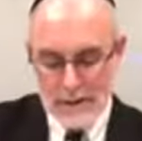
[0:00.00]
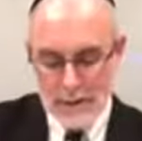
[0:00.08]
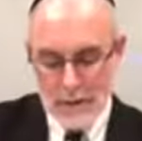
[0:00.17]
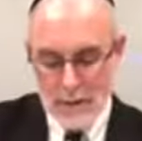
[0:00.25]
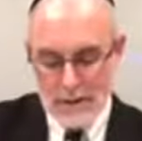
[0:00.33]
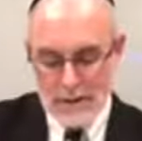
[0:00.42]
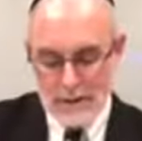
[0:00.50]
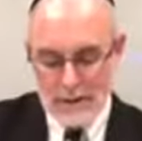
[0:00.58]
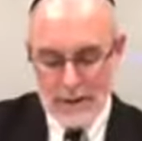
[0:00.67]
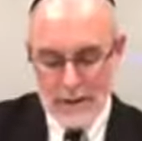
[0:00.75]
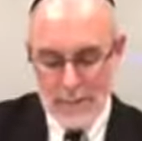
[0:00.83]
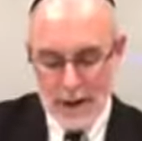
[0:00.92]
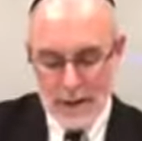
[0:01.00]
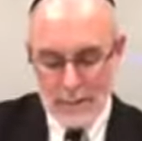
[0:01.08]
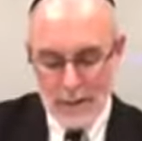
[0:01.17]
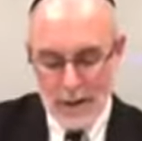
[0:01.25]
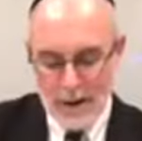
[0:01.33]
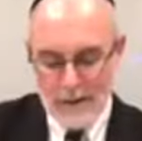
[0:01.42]
So he wants to say,
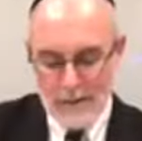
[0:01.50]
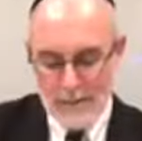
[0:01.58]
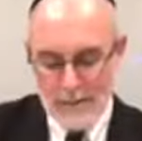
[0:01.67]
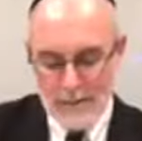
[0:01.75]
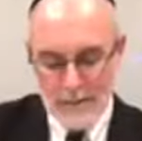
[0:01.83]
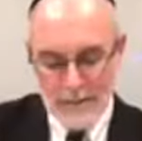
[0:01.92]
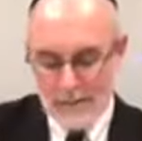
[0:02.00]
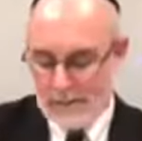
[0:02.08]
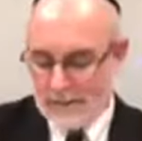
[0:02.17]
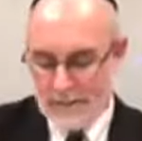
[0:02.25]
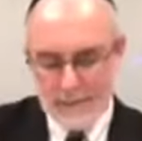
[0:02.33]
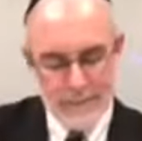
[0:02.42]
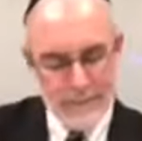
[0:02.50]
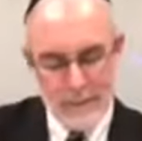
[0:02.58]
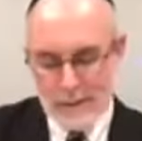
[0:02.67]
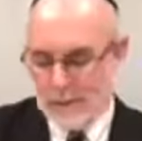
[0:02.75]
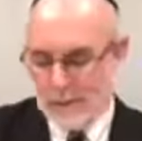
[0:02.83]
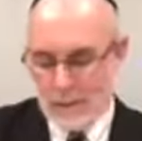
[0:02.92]
bottom line,
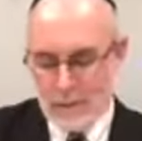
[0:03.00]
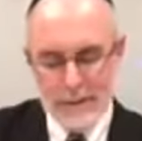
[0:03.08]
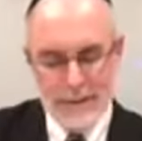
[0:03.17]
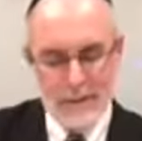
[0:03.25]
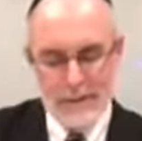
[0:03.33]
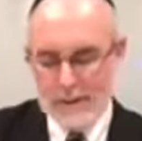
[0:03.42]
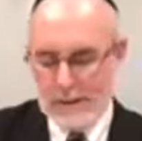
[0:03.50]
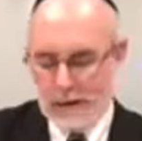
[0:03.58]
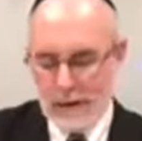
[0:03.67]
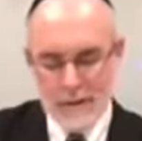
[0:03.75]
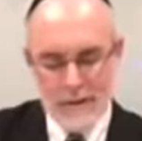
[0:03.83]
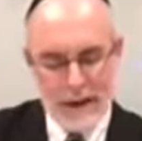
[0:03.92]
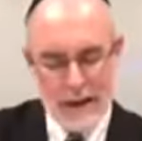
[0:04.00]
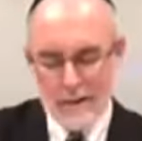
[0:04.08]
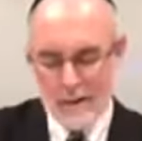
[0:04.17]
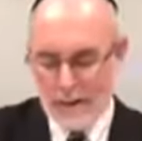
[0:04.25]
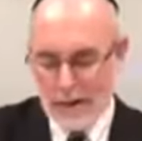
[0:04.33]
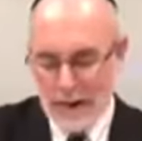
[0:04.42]
the forces of the dark
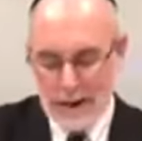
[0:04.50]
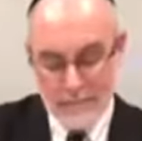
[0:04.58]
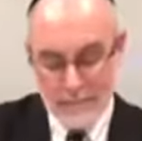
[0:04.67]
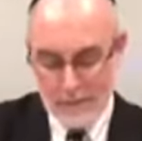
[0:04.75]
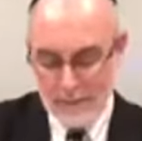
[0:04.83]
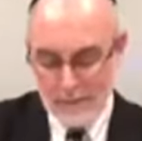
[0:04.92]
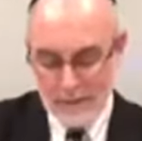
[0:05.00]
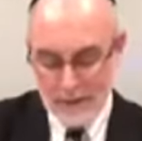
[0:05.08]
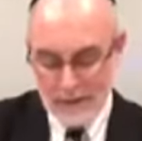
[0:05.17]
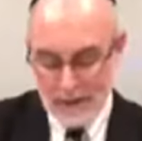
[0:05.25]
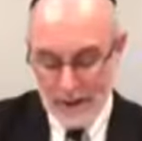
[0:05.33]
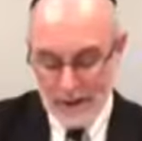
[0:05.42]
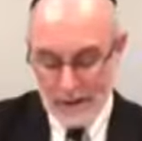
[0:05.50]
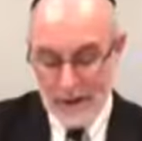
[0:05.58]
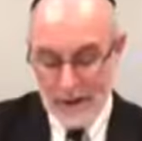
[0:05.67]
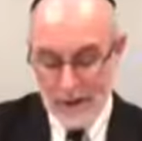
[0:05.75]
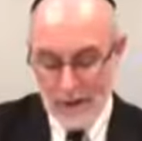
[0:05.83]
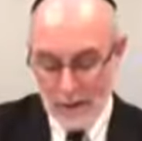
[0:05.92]
side do not have a 50th gate
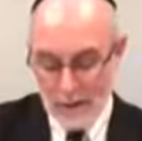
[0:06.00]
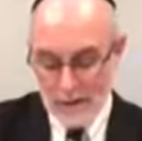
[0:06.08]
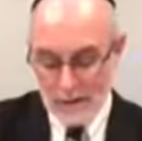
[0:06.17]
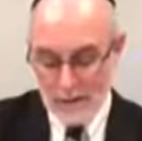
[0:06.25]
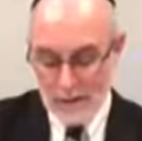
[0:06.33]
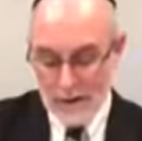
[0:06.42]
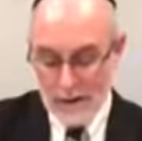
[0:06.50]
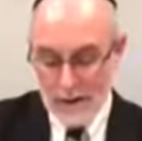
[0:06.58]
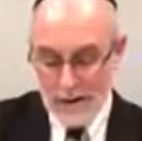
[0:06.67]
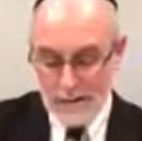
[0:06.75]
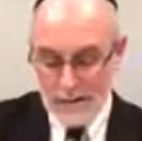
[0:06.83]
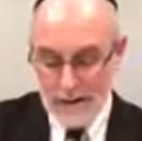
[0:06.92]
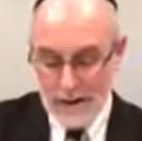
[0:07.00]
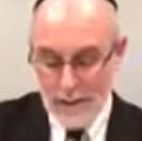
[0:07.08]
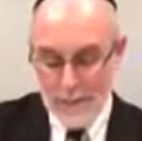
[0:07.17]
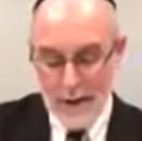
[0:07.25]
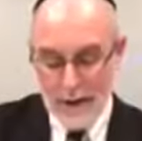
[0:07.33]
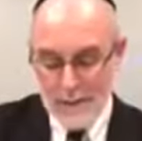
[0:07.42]
at all. But
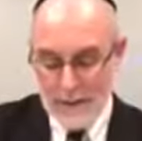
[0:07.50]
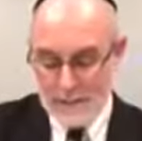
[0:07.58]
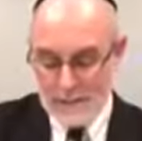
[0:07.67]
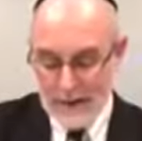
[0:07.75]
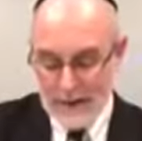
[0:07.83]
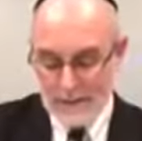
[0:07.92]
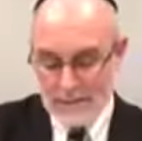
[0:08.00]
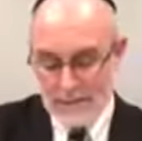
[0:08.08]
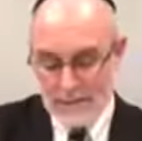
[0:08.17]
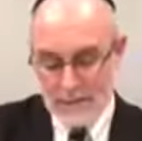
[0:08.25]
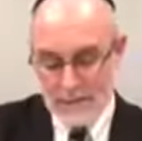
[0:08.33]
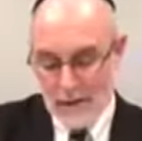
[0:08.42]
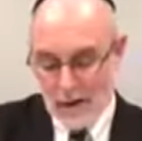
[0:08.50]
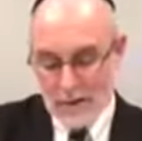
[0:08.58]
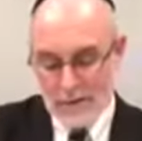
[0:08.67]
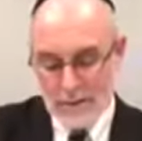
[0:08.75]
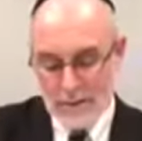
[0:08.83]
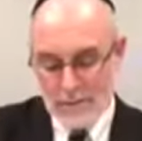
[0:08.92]
Gam
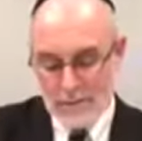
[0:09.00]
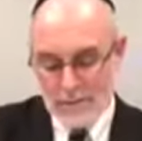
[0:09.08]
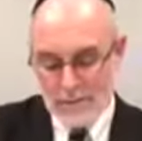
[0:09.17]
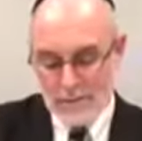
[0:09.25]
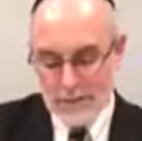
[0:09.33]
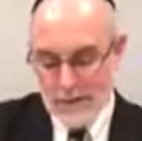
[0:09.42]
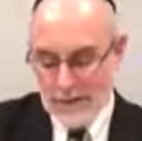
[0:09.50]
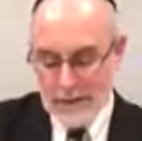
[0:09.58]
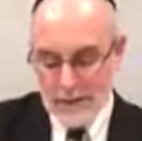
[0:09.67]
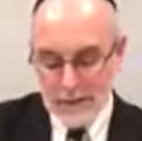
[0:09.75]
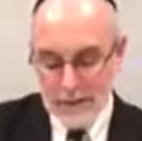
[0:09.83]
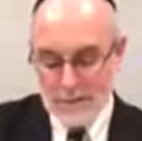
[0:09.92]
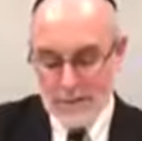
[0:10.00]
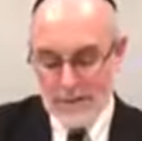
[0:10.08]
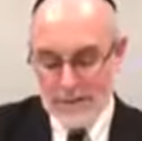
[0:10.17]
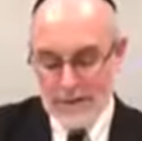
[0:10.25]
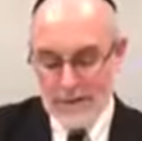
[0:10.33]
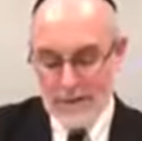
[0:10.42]
also, in terms
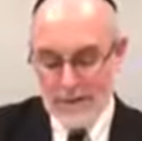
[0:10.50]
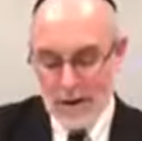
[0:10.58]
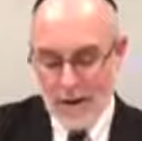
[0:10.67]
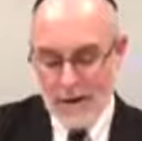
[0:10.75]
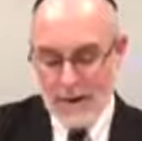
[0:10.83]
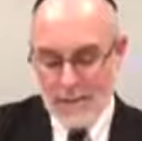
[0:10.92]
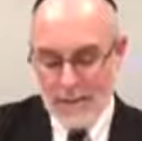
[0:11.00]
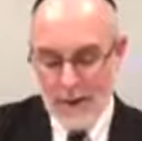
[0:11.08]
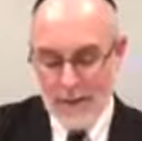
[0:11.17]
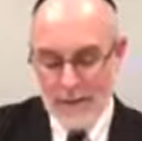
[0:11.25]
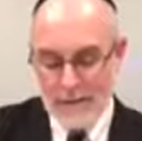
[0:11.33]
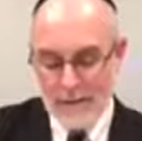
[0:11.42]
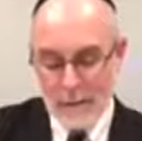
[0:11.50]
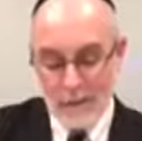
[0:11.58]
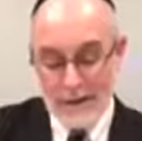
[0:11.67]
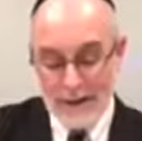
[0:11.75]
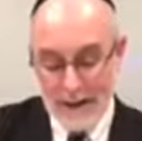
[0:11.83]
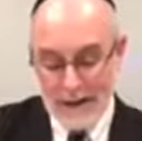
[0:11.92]
of even in talking about the
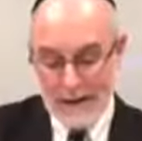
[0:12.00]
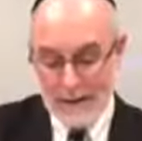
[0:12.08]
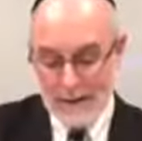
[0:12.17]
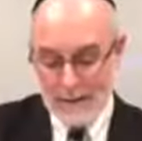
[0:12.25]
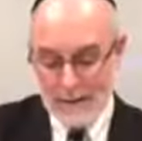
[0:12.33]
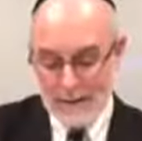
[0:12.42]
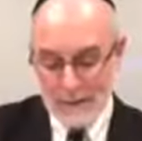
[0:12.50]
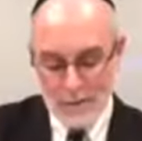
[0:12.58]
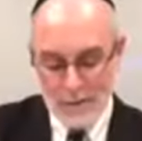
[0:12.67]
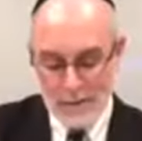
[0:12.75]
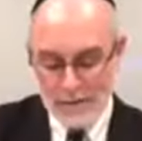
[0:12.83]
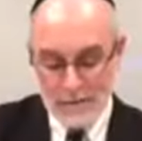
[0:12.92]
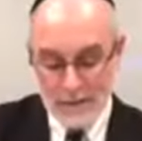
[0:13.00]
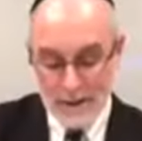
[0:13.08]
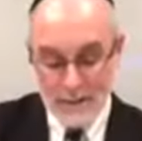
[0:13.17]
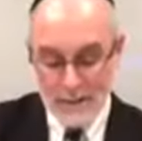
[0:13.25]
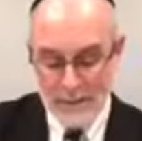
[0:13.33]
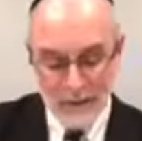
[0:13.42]
49 levels of Tuma,
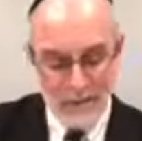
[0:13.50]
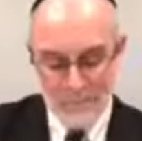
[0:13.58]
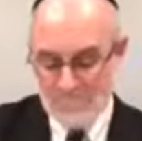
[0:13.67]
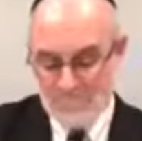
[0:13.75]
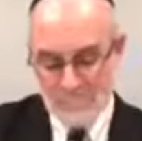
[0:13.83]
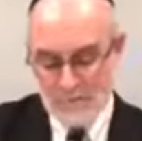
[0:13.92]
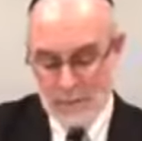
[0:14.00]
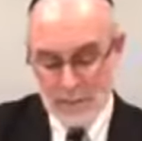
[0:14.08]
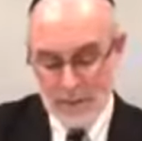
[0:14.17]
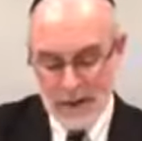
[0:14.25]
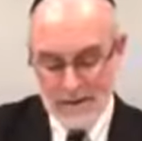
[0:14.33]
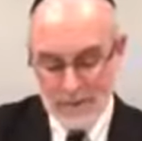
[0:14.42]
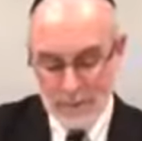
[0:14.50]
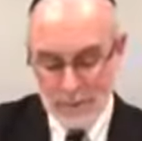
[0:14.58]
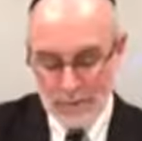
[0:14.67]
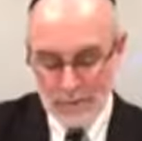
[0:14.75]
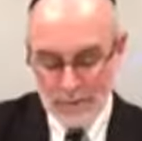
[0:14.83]
are filled. it's impossible.